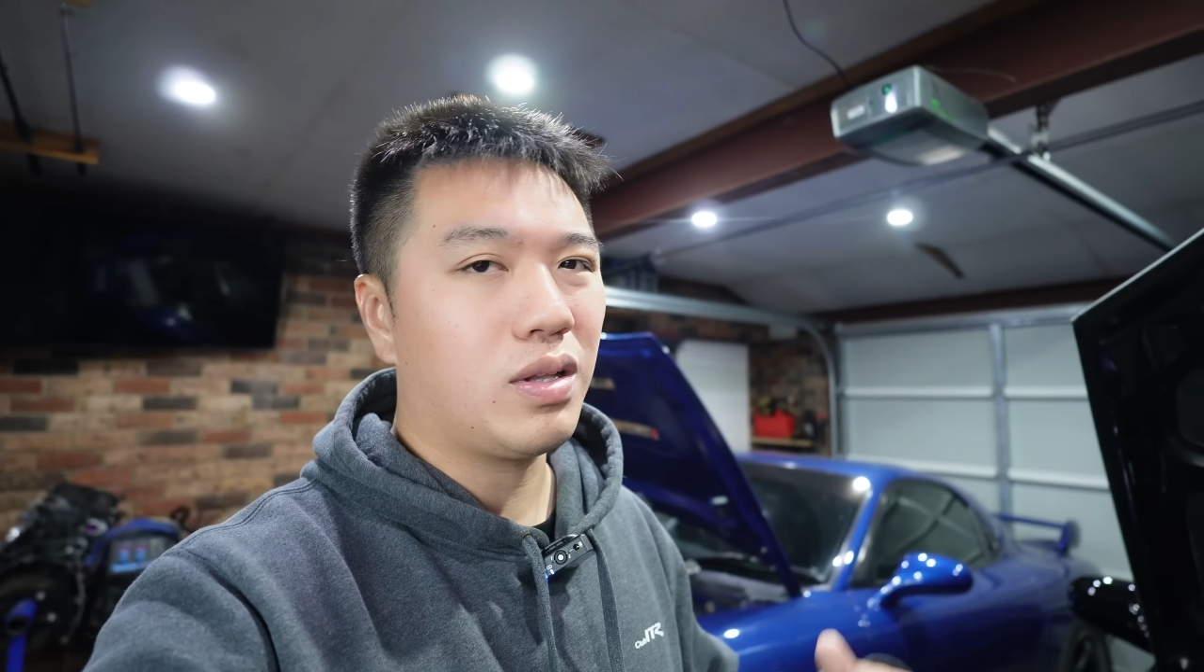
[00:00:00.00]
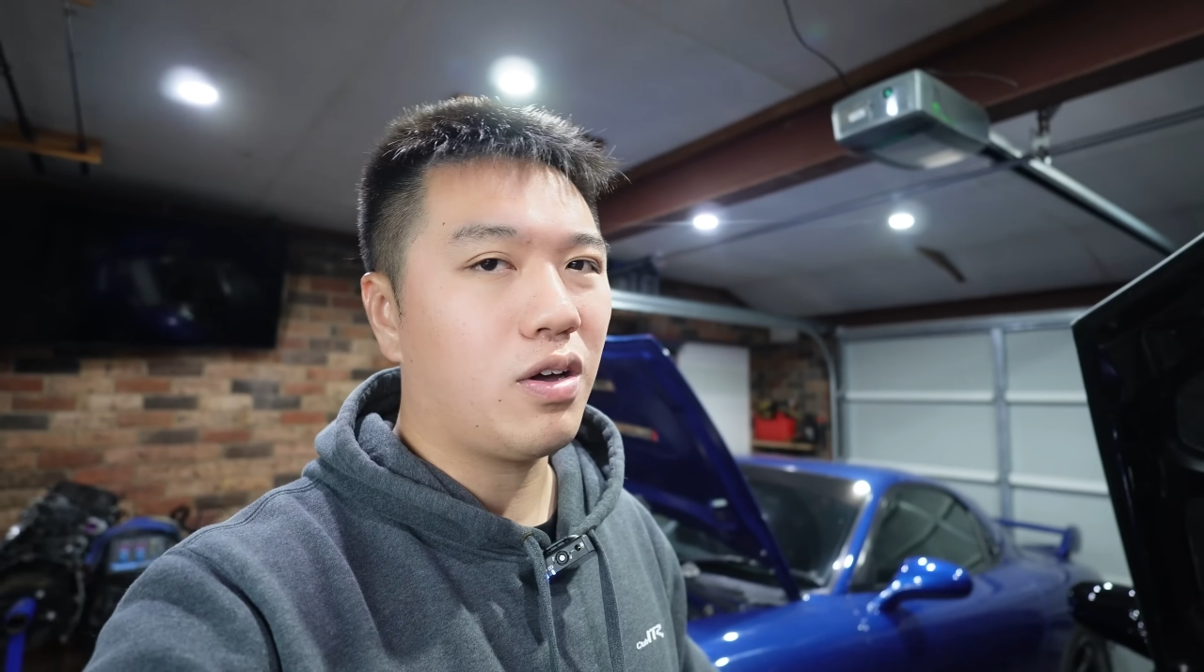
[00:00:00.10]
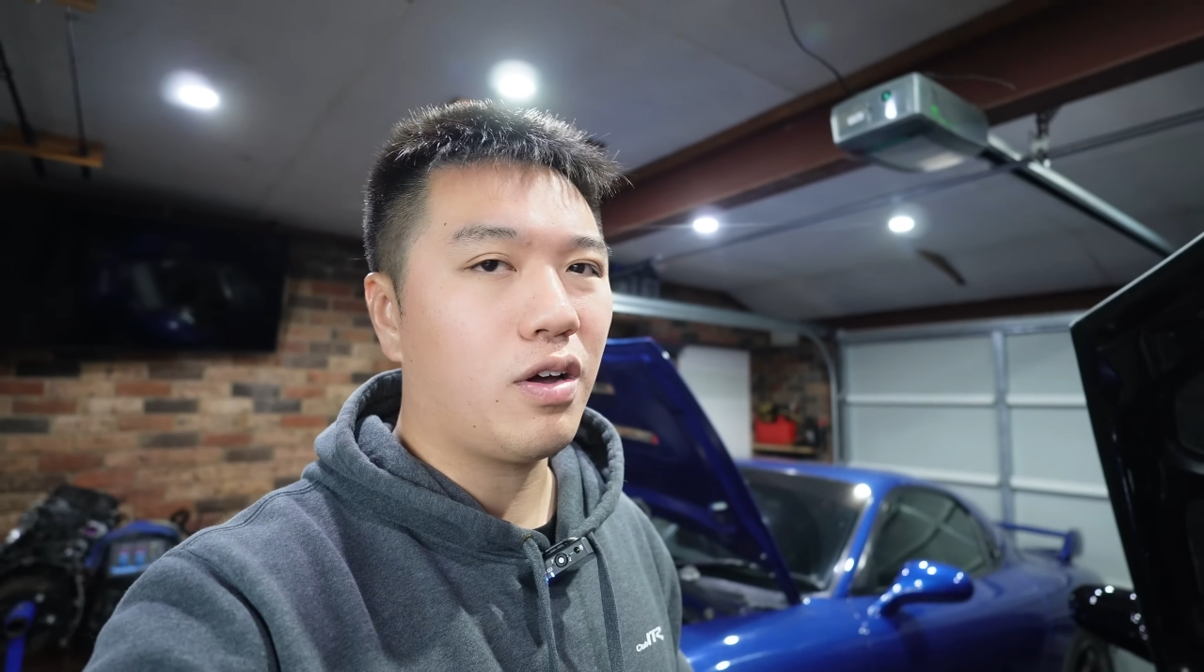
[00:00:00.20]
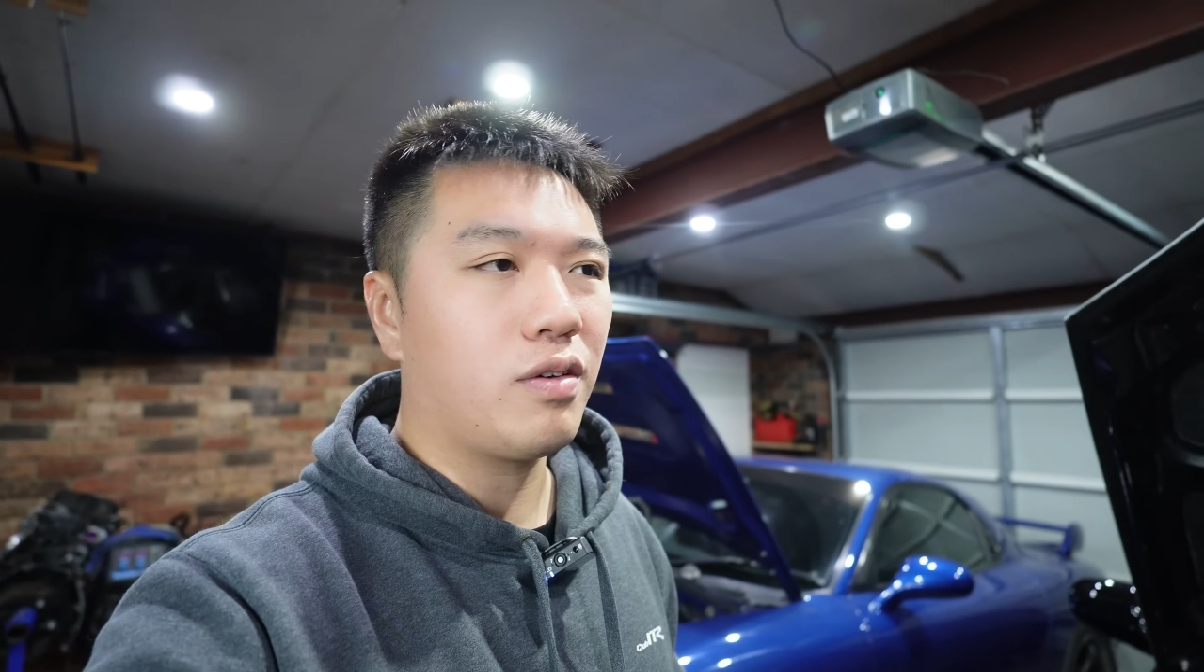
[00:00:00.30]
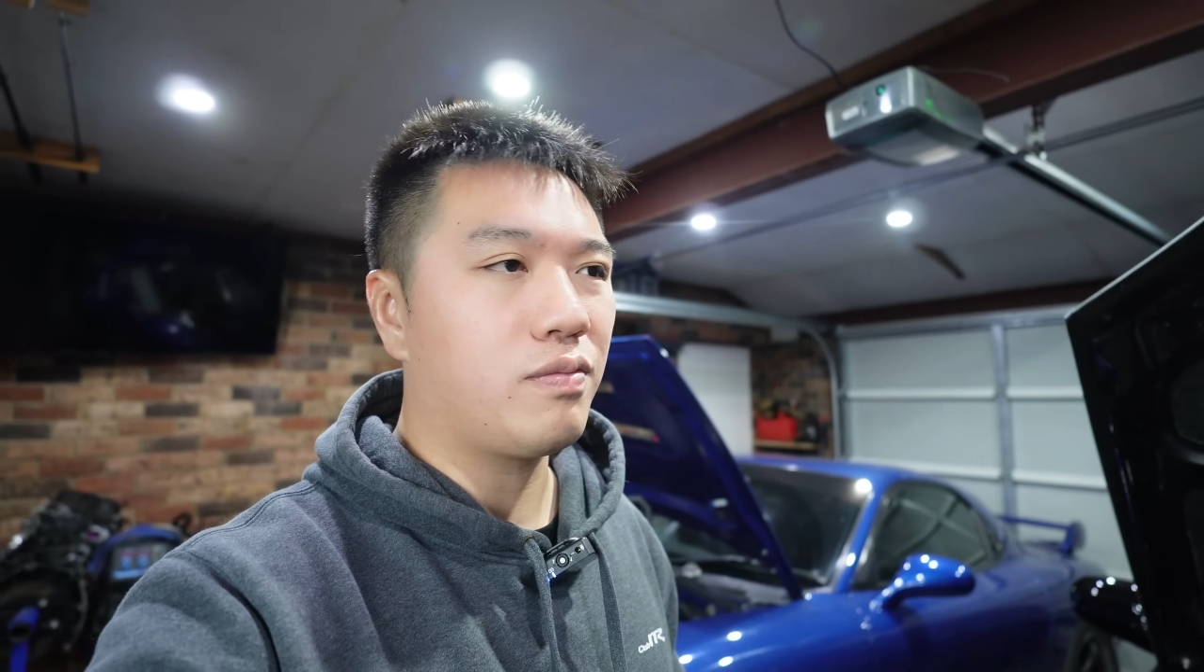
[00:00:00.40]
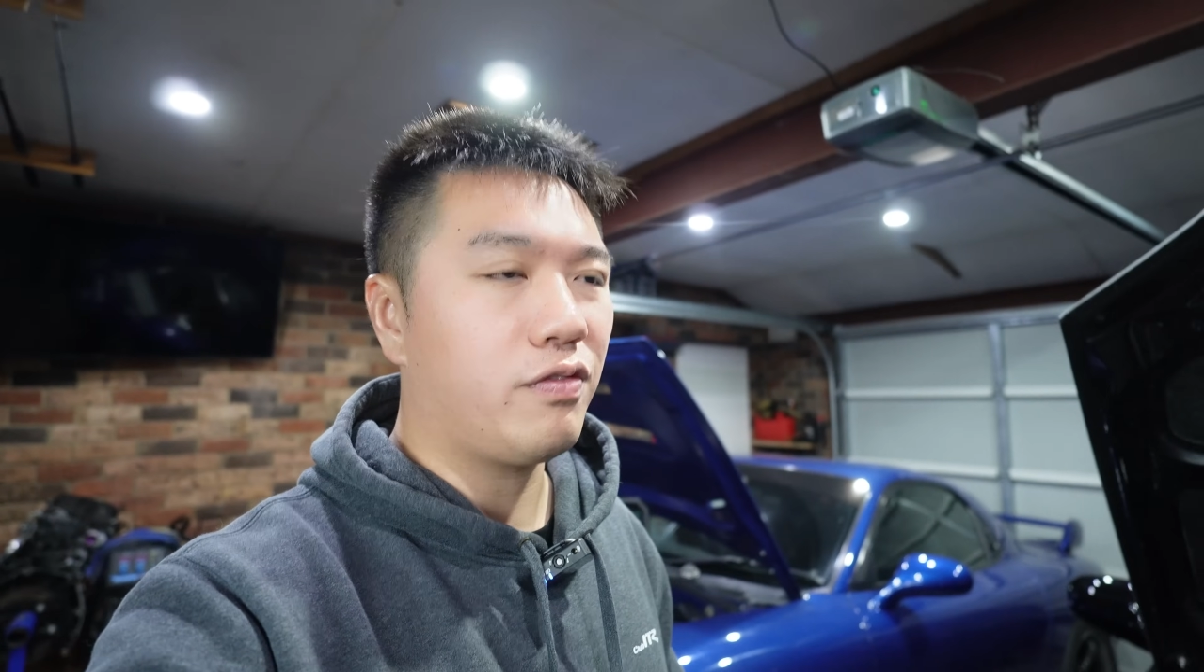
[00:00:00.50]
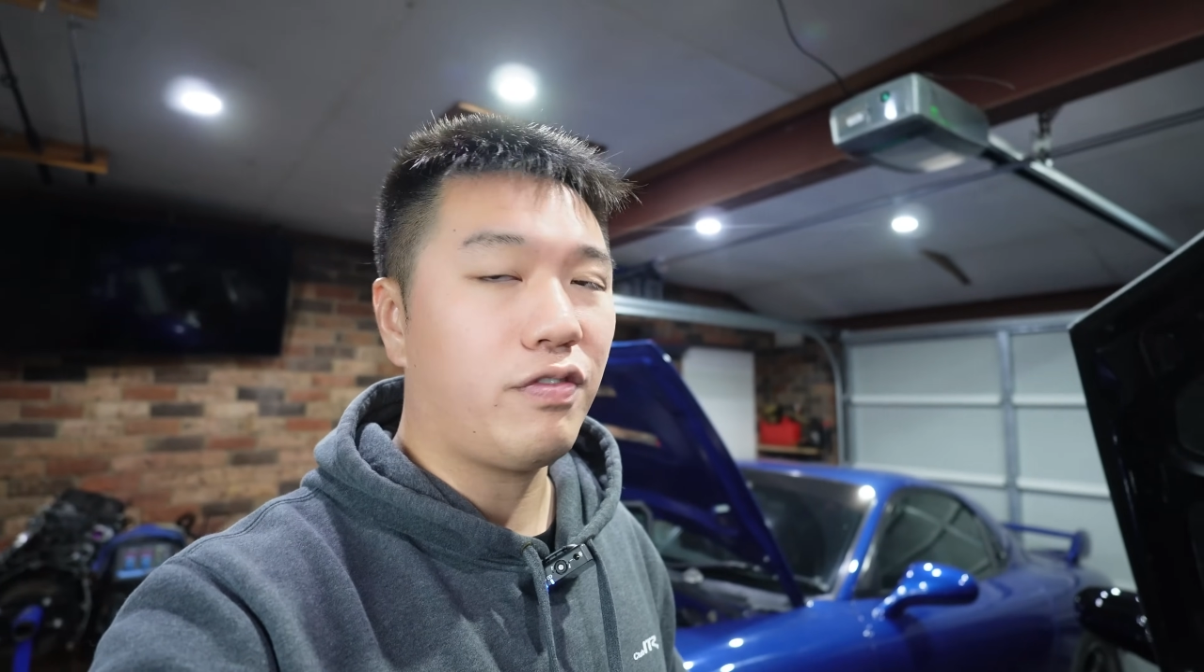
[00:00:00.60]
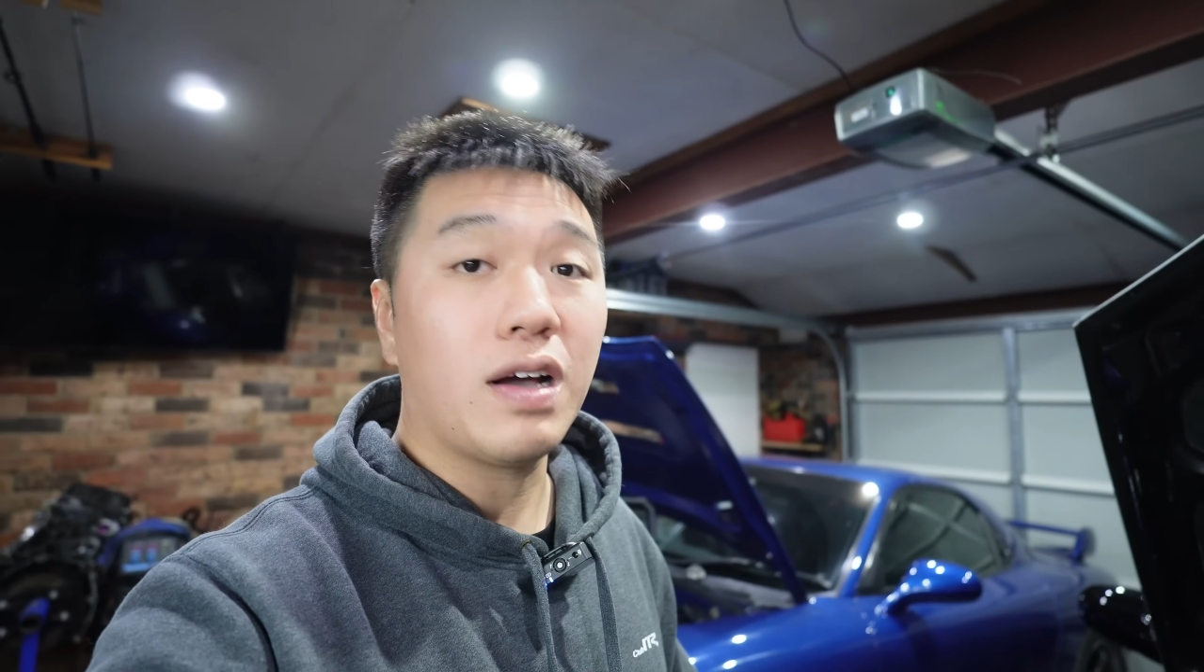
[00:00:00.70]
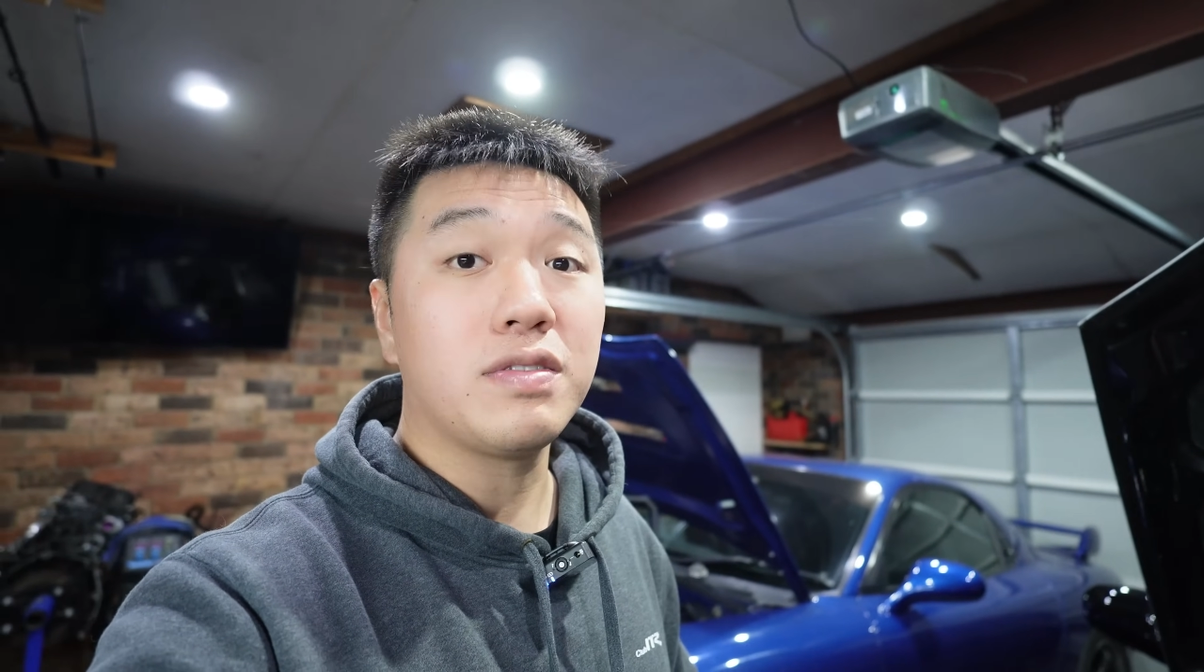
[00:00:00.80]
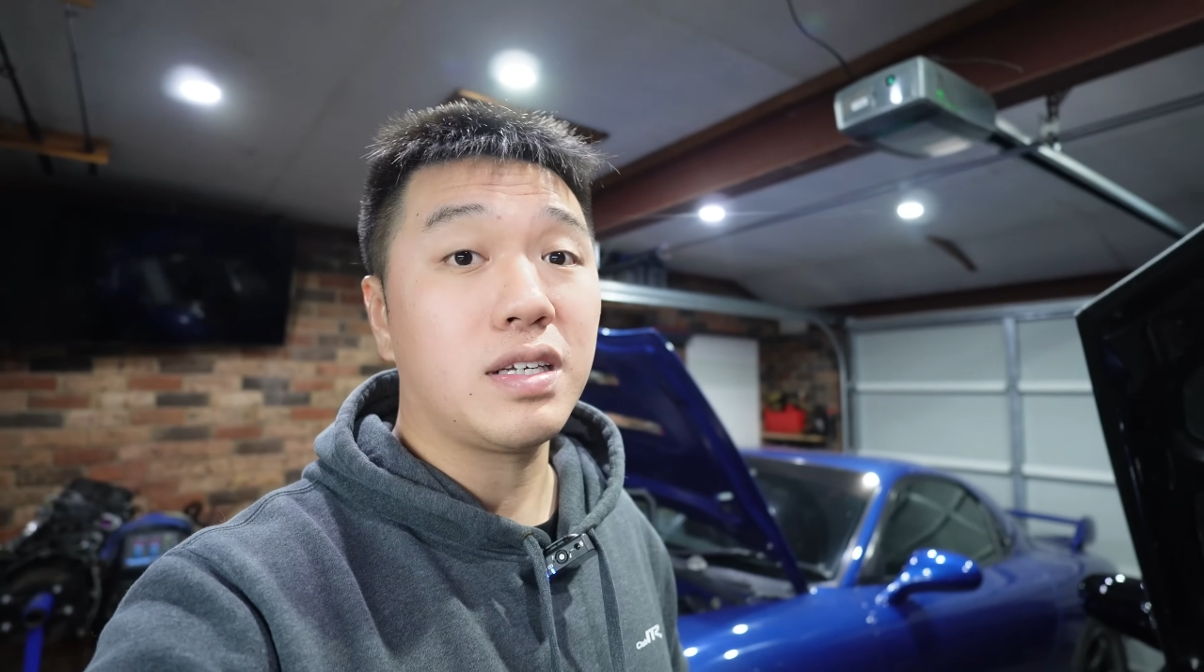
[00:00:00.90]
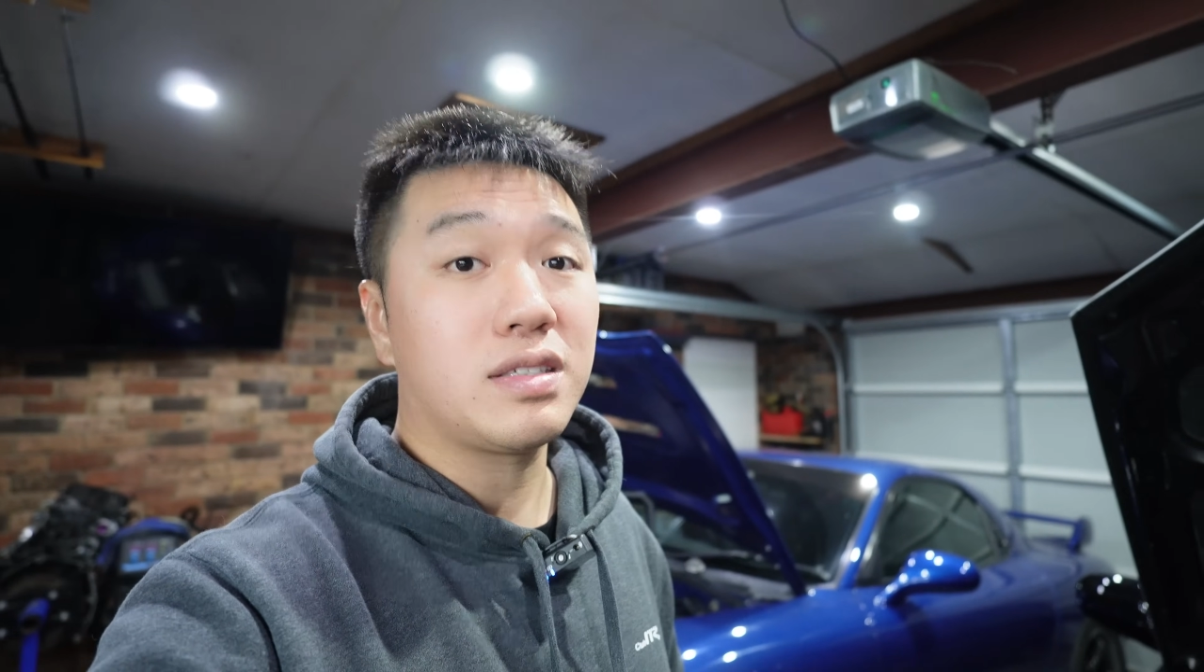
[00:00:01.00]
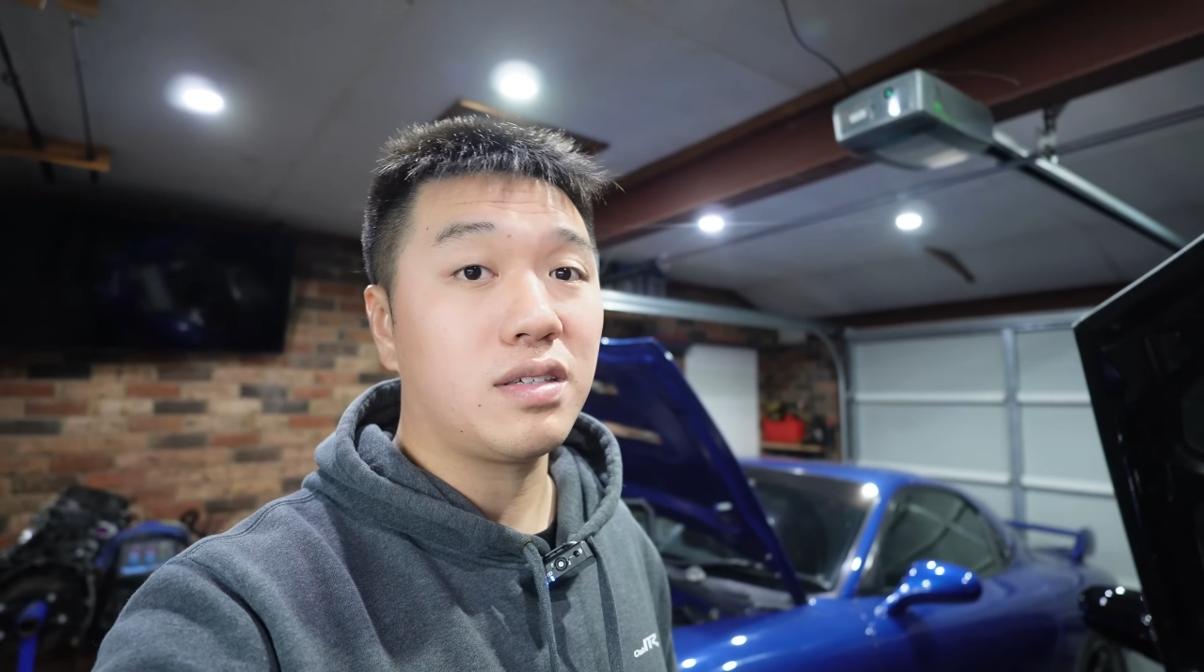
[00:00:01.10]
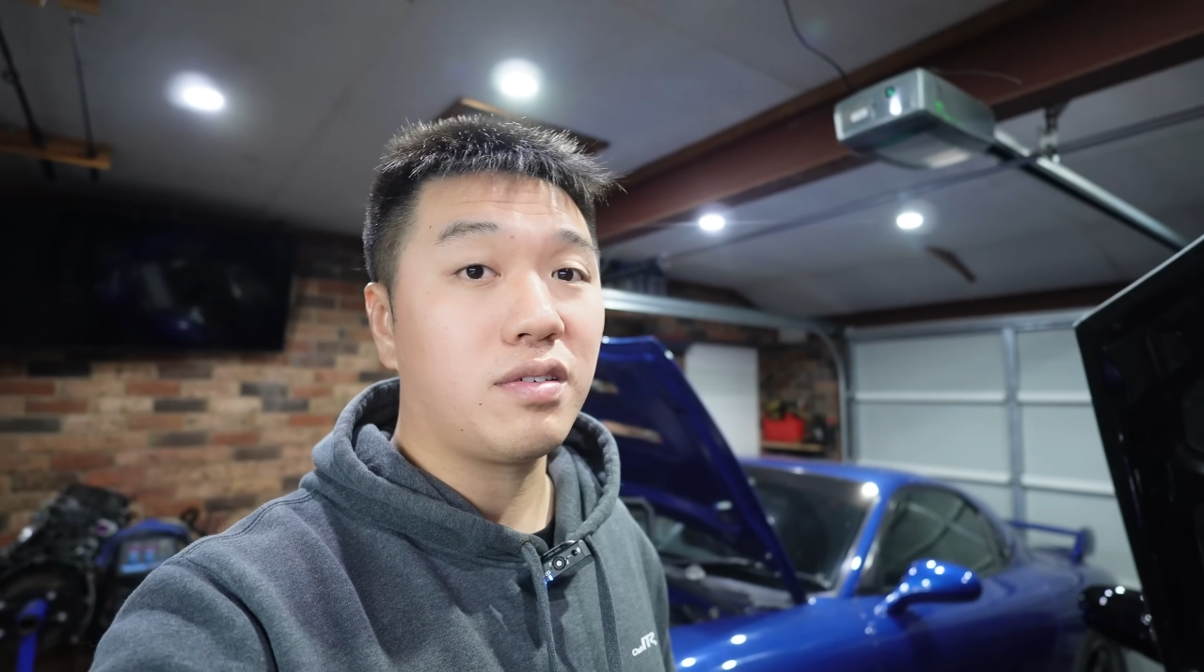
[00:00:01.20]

below 5-6